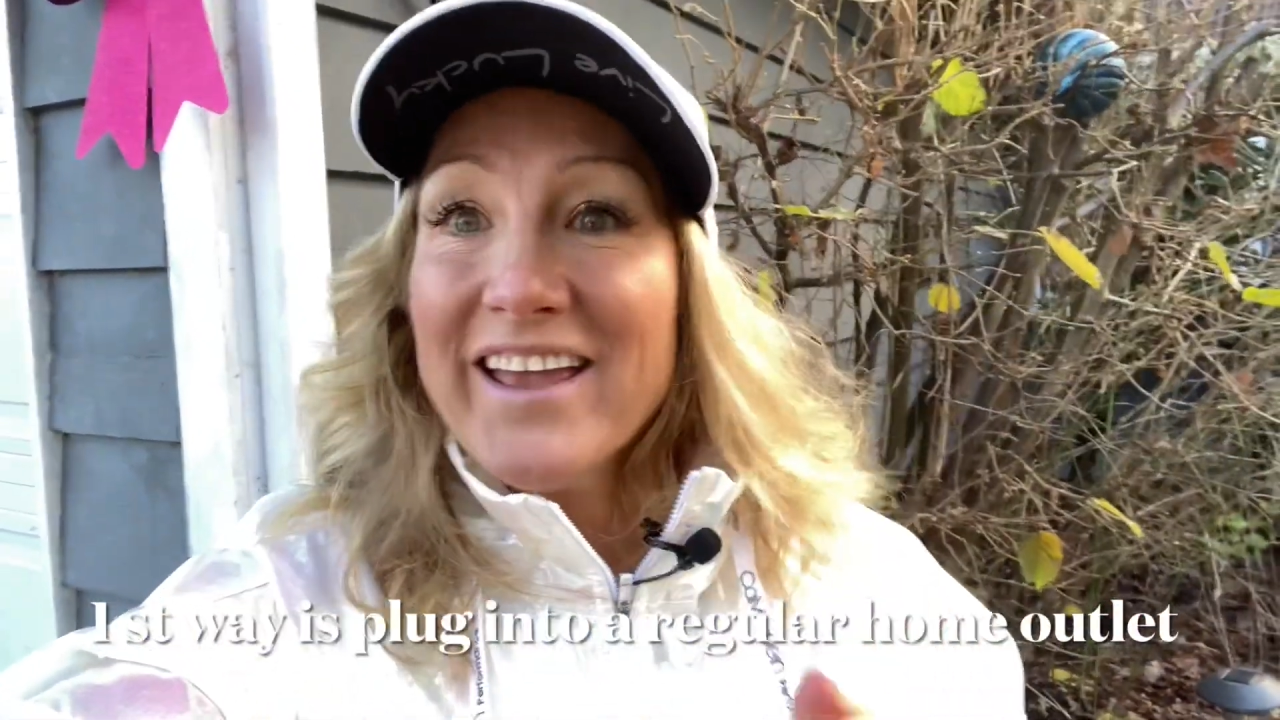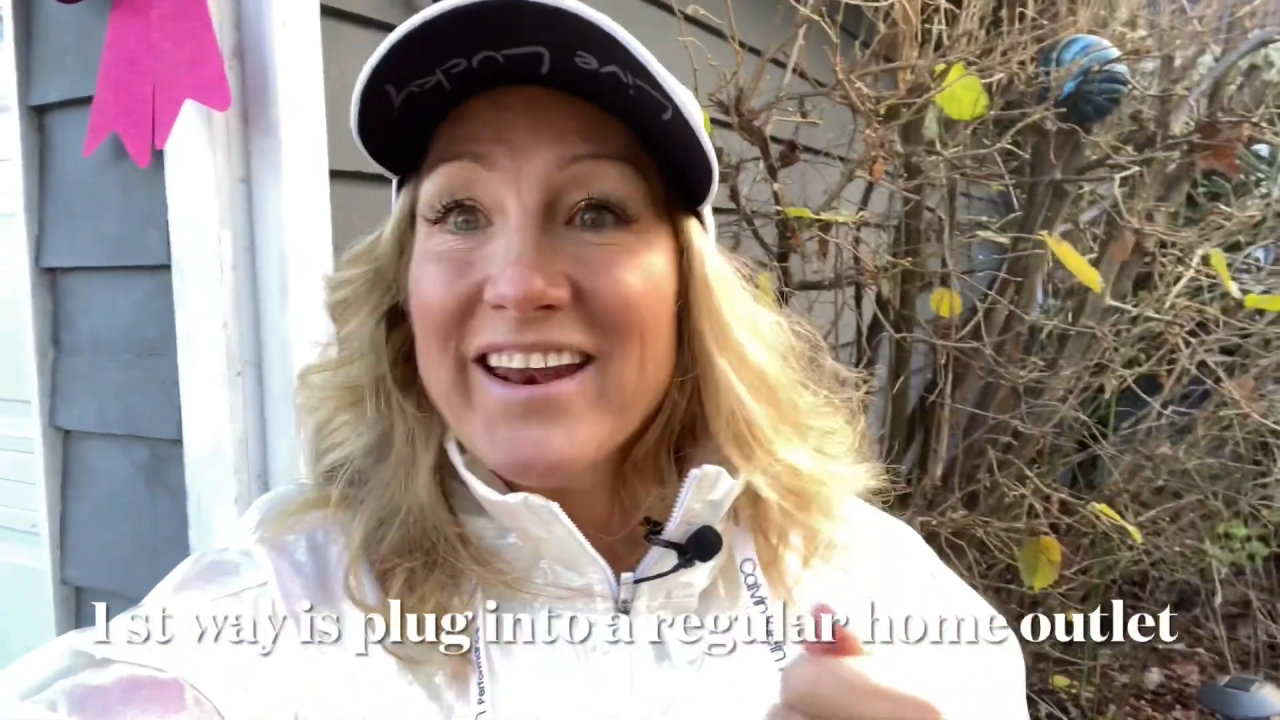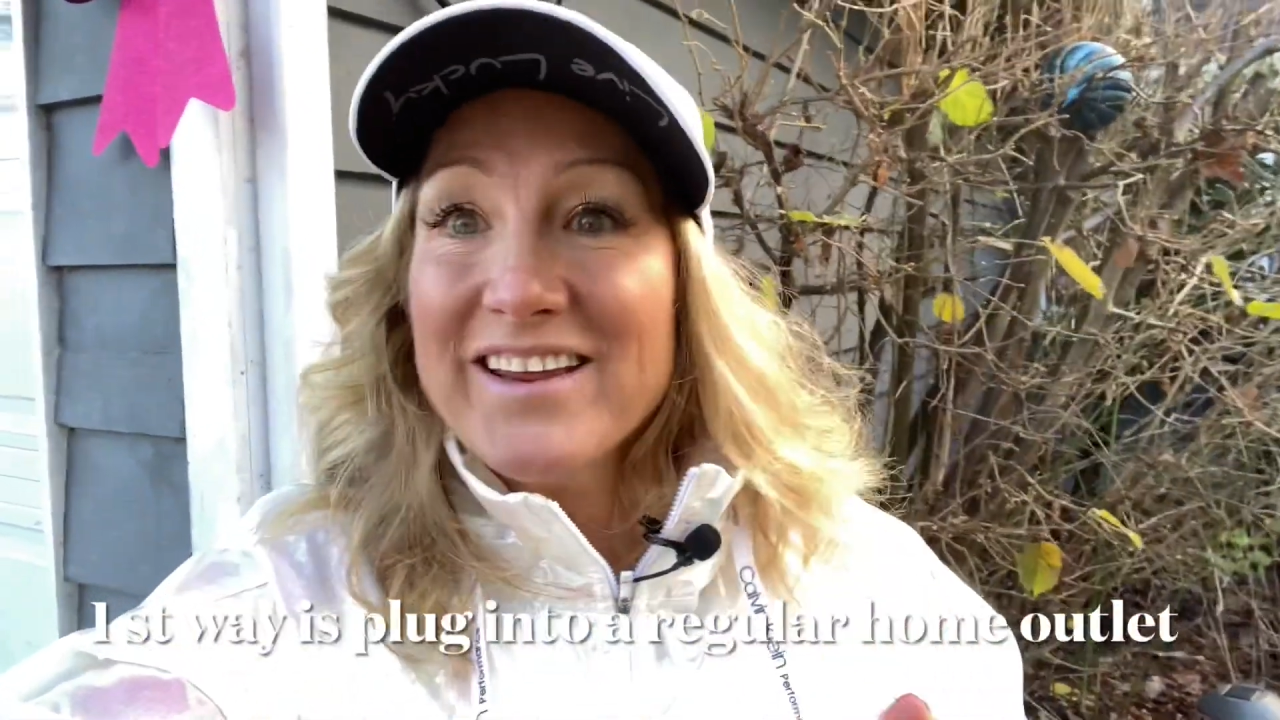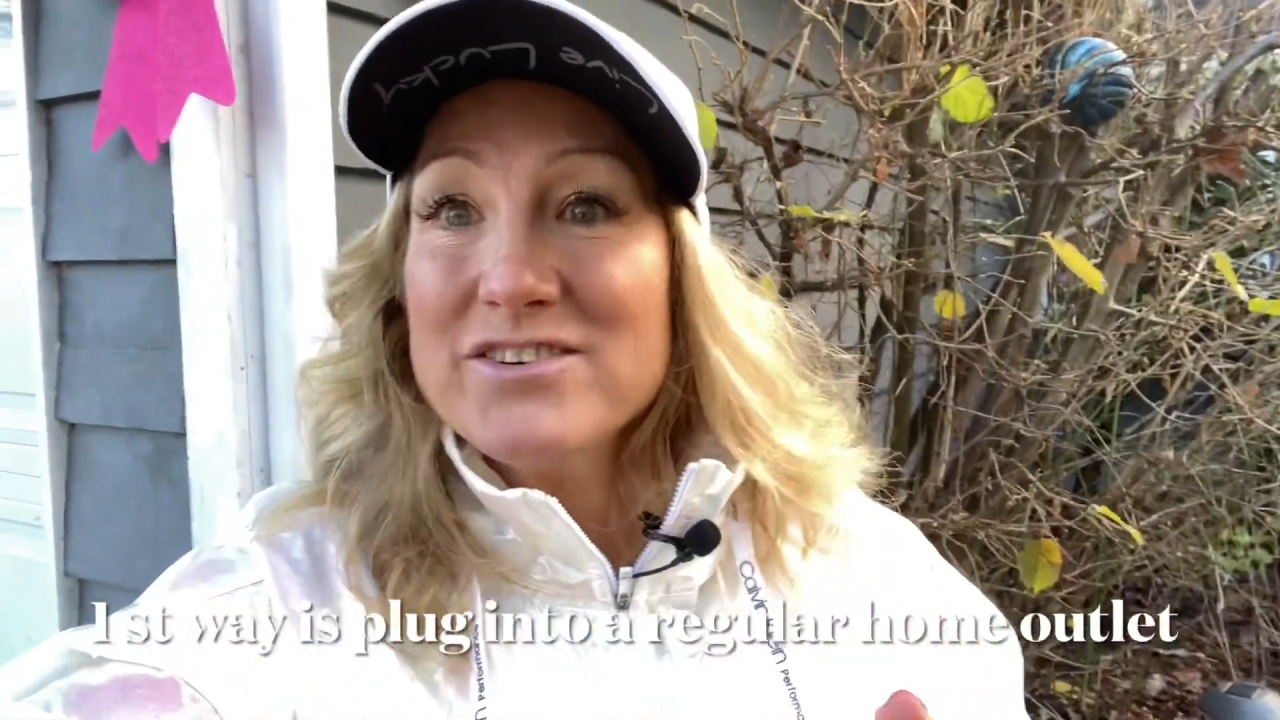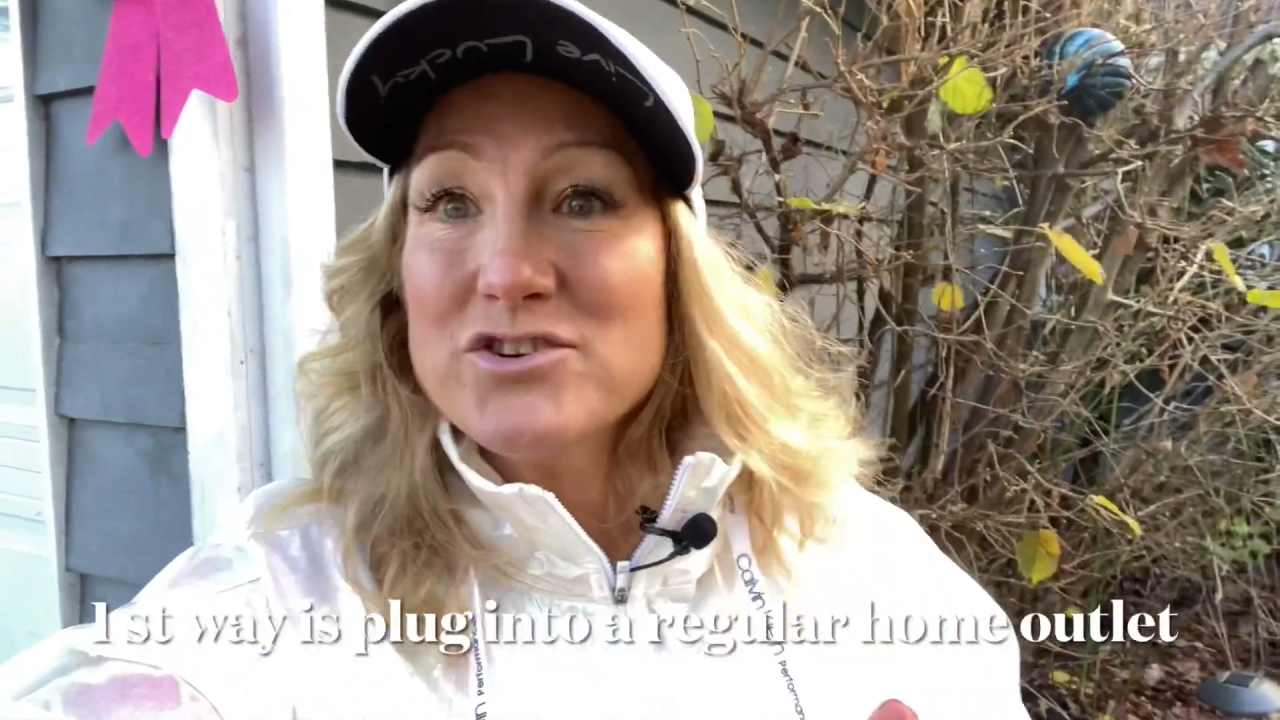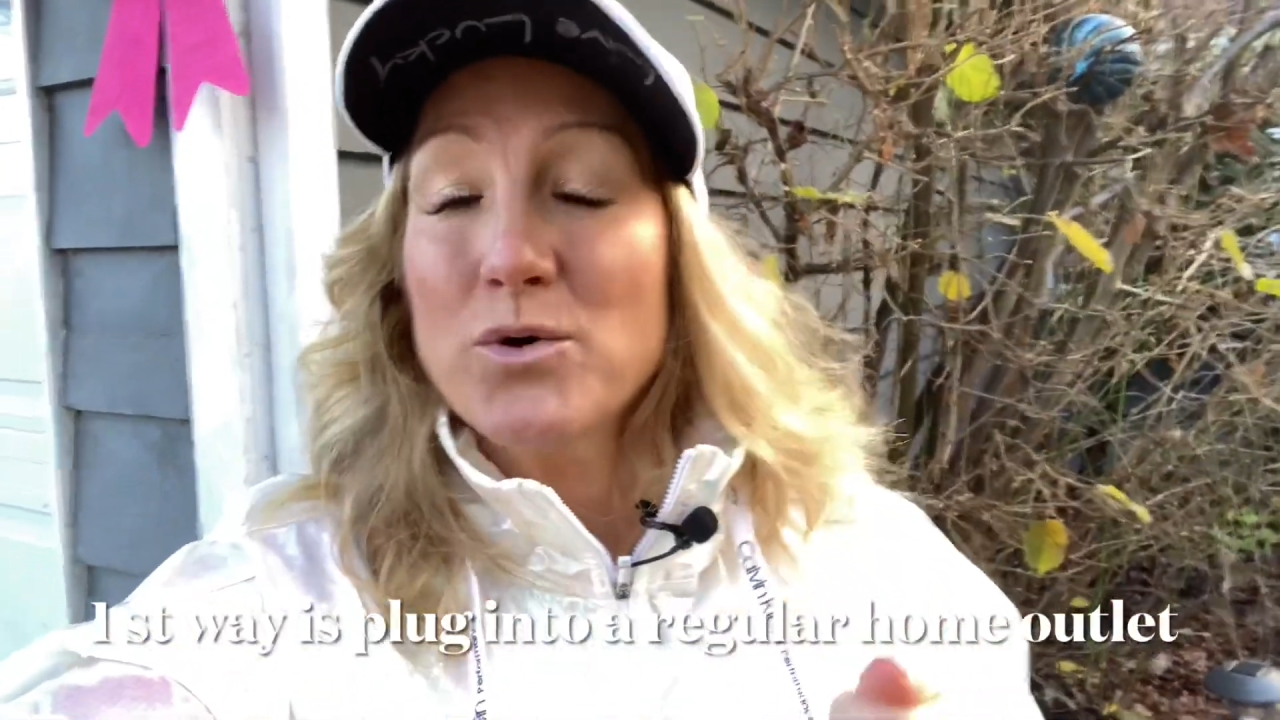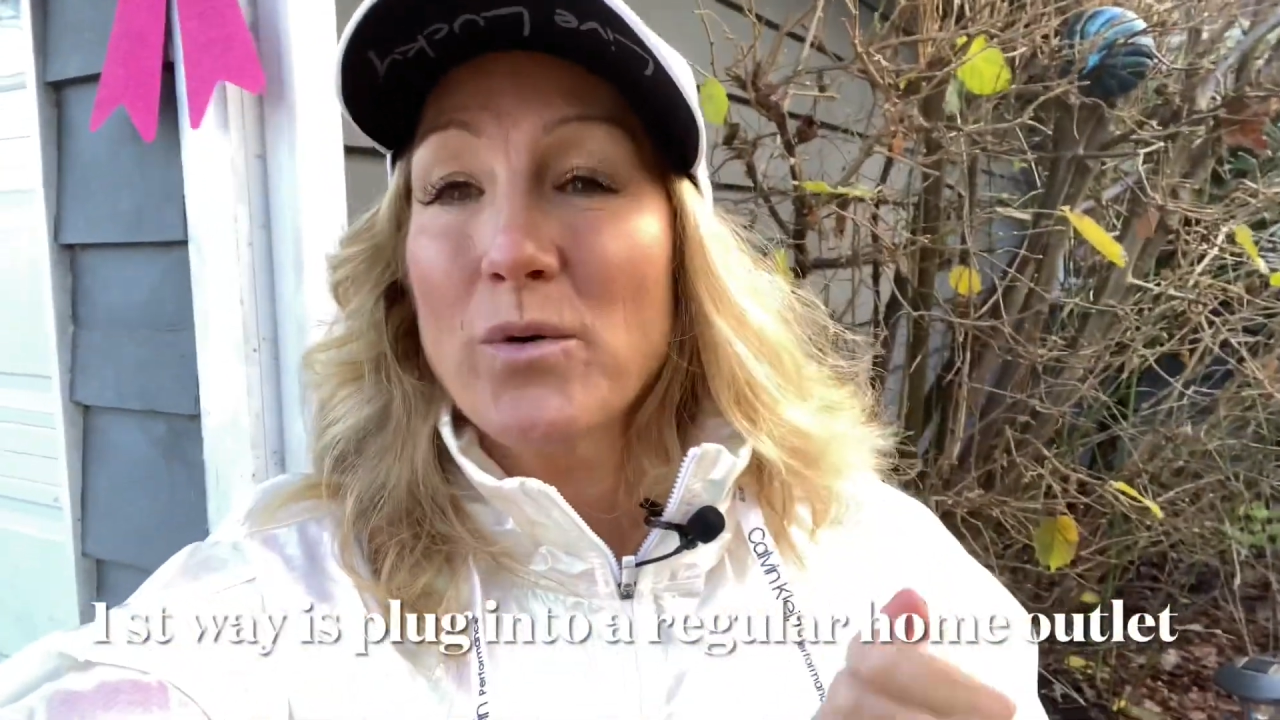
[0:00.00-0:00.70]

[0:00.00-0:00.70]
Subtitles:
it into